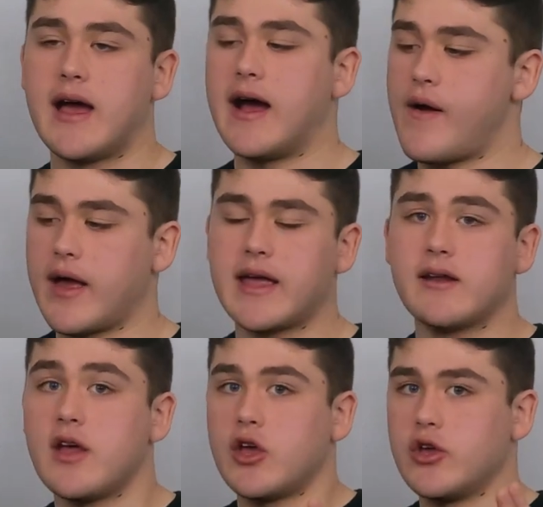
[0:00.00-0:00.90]

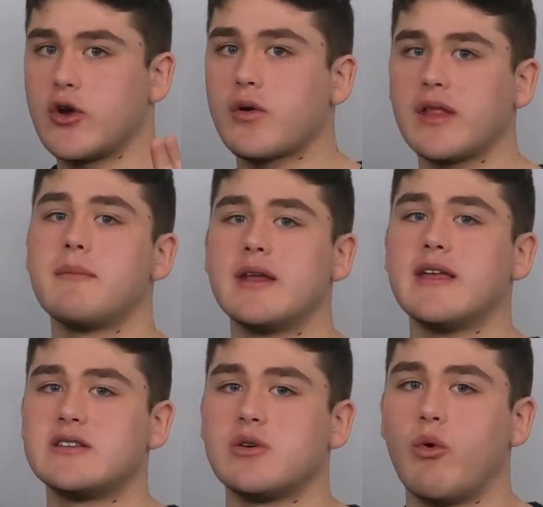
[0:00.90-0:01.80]
Again, you're
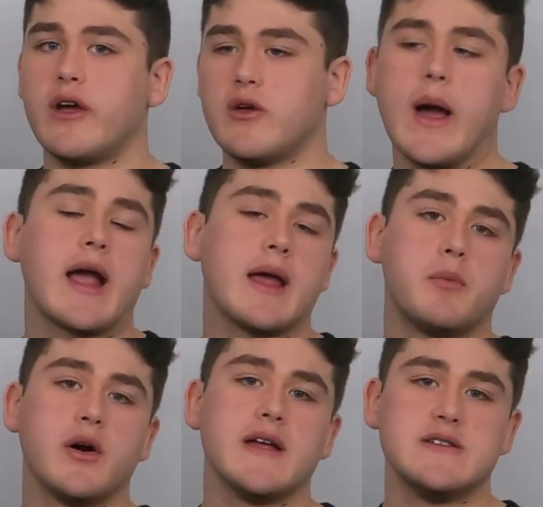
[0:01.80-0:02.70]
limited to what you can
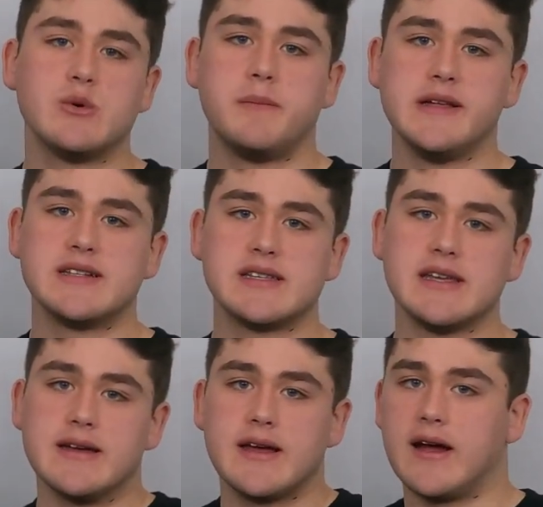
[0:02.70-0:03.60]
put into a PC.